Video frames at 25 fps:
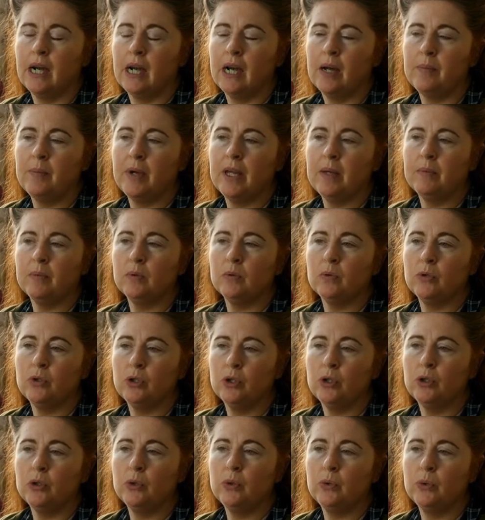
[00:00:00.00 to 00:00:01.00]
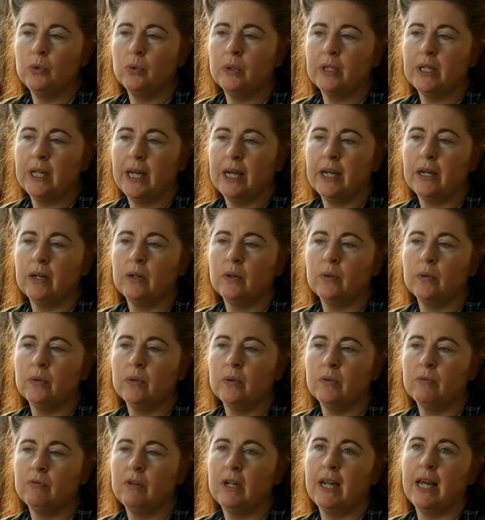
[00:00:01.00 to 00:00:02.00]
am able to now
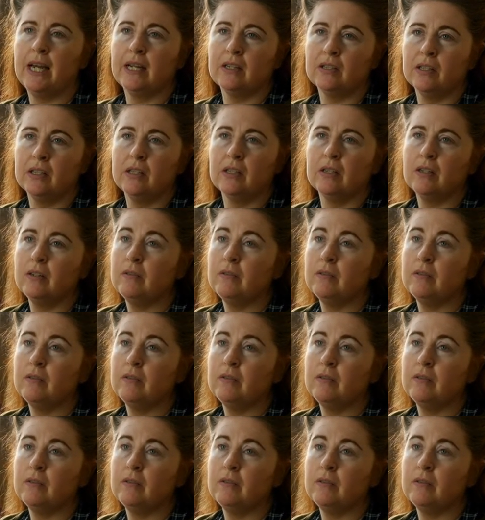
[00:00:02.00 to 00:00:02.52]
relax in the